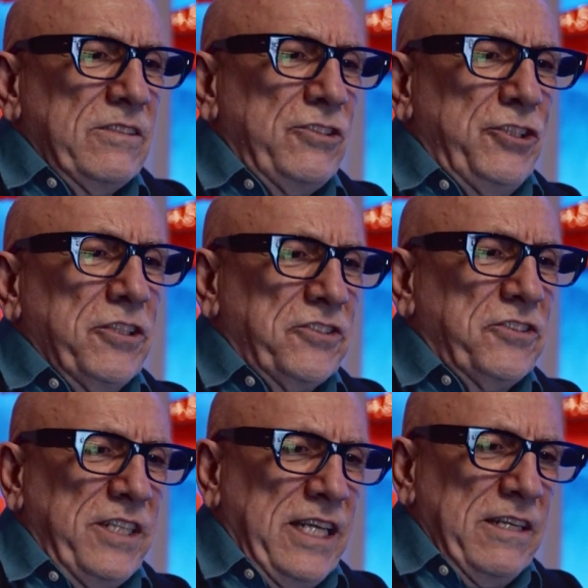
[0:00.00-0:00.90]

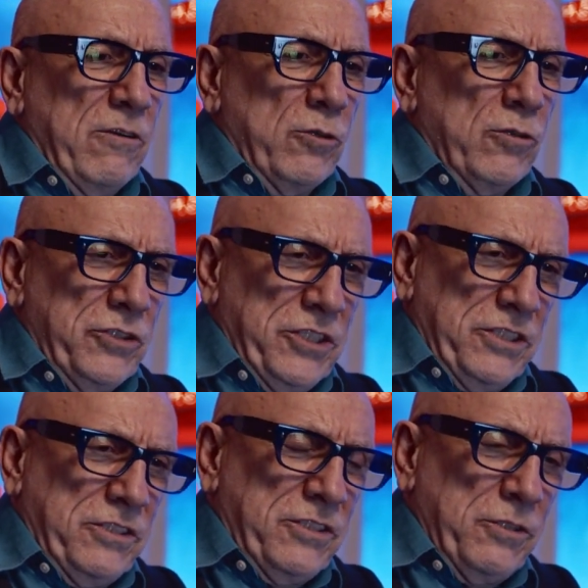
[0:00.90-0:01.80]
just in order
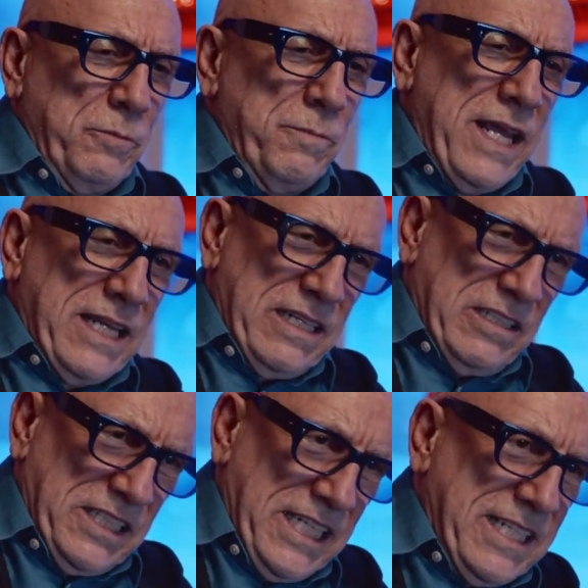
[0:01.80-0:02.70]
to make an
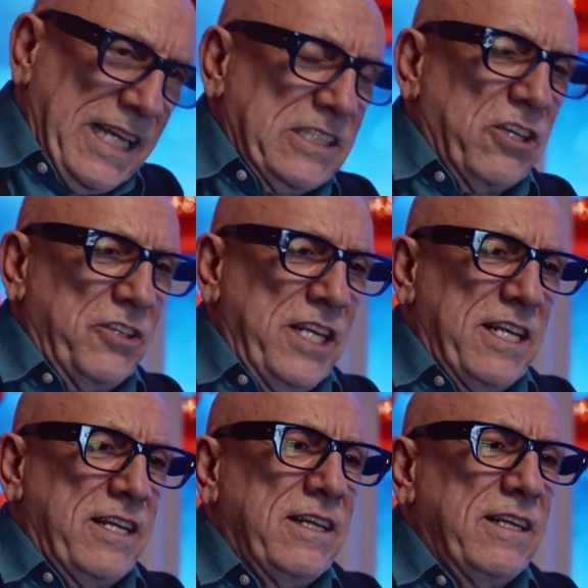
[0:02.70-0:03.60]

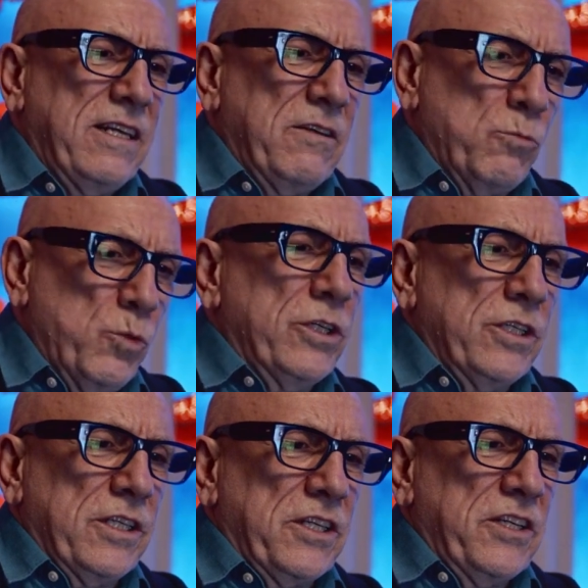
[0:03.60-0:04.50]
architectonic
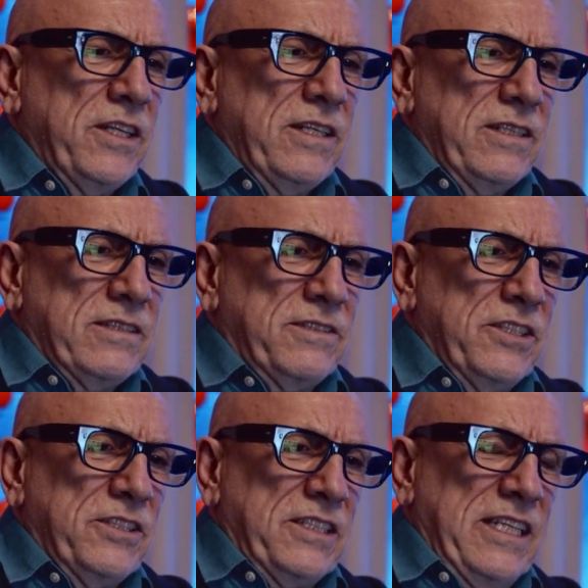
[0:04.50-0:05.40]
work
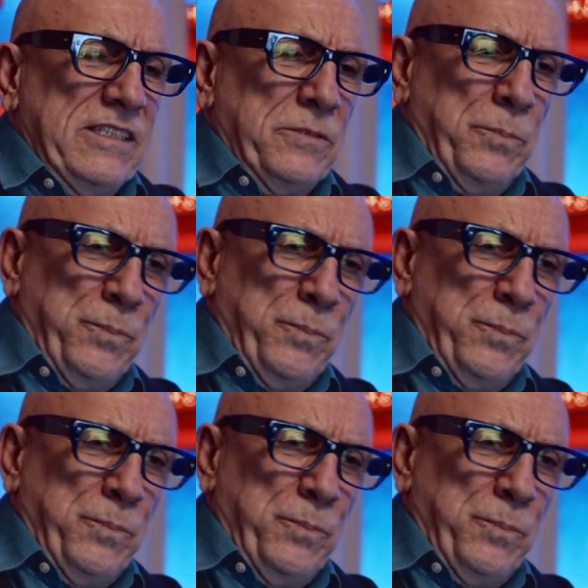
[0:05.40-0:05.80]
that is